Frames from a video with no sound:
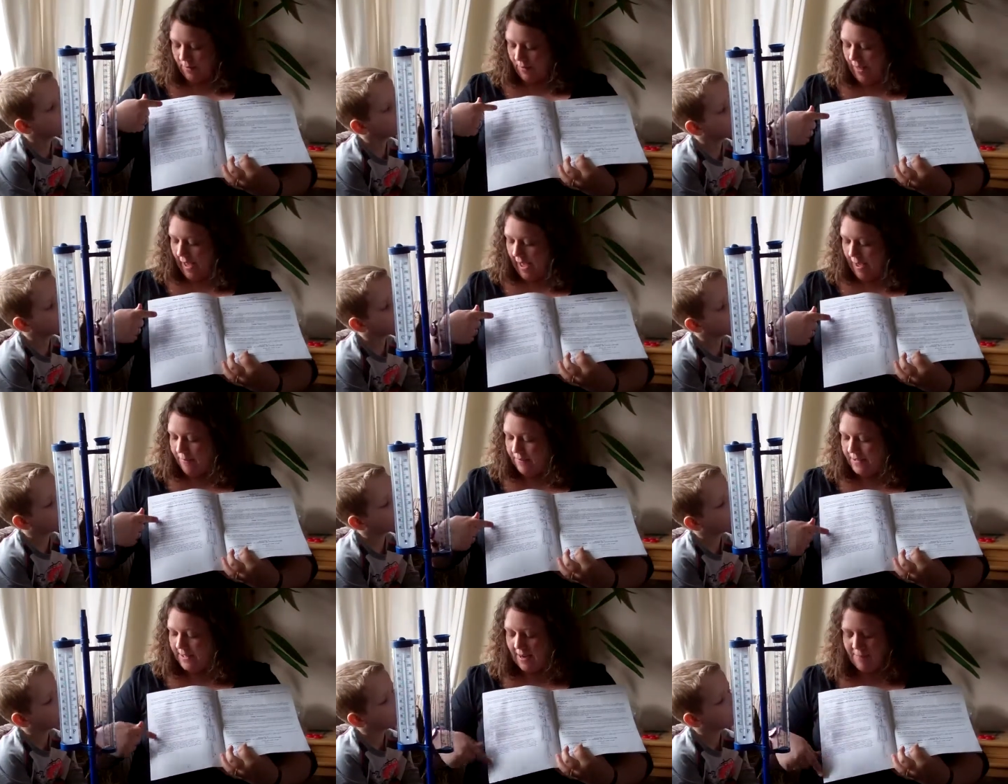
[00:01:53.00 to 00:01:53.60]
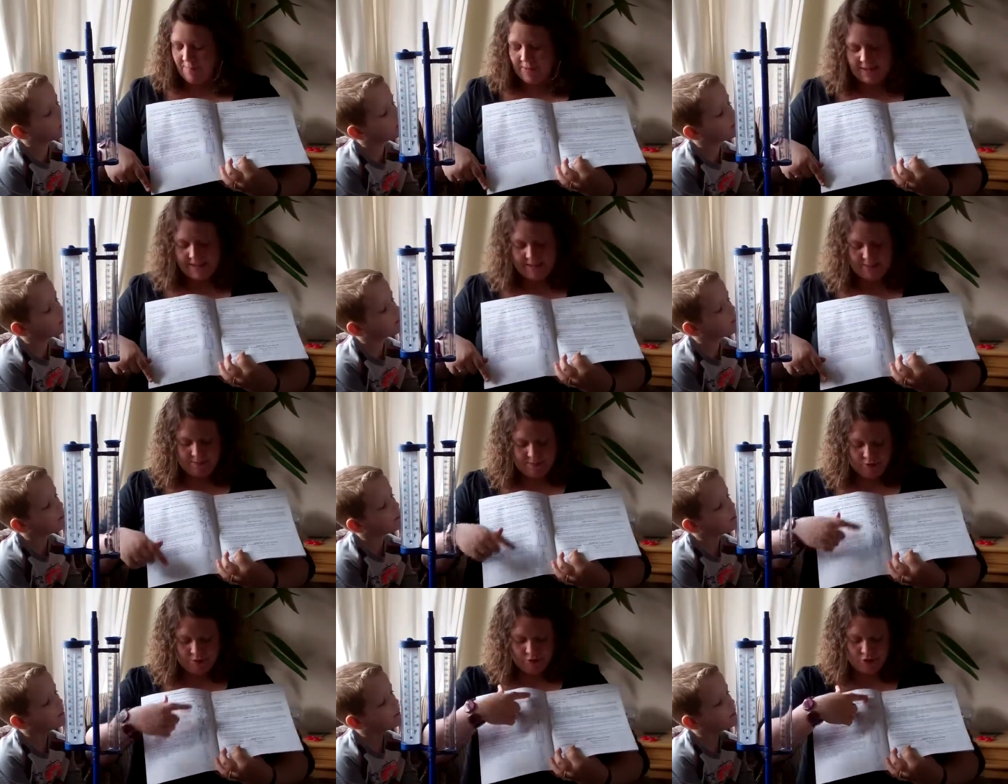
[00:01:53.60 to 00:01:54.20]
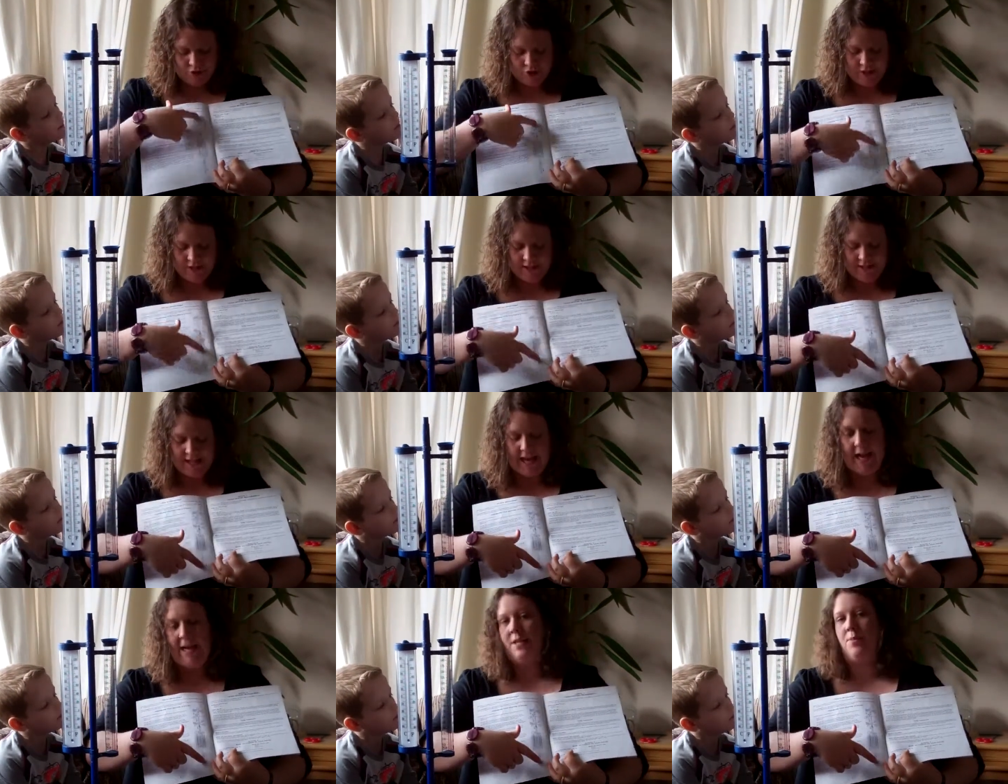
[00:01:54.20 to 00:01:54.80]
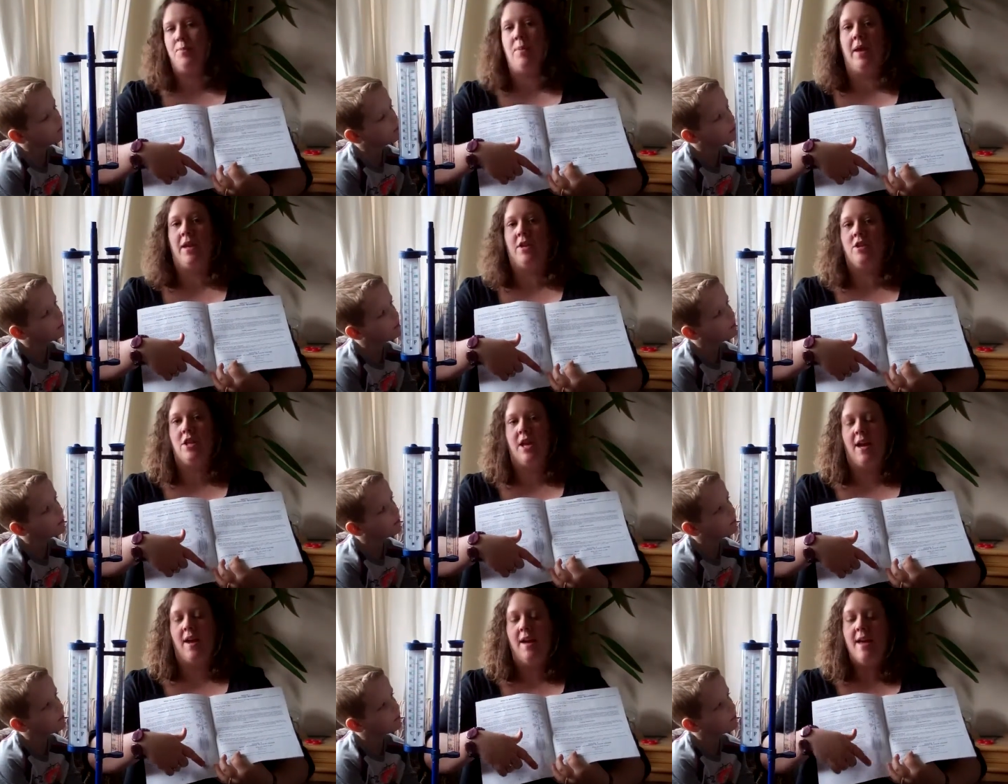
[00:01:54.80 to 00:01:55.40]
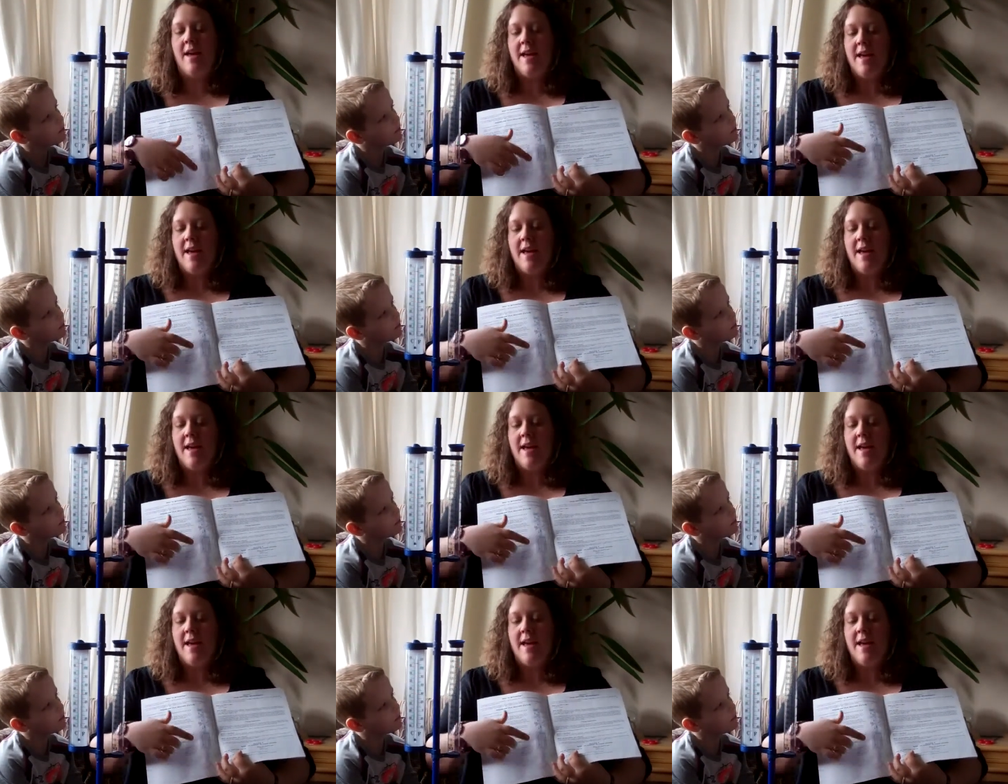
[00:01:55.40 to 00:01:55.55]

with step-by-step instructions and a picture.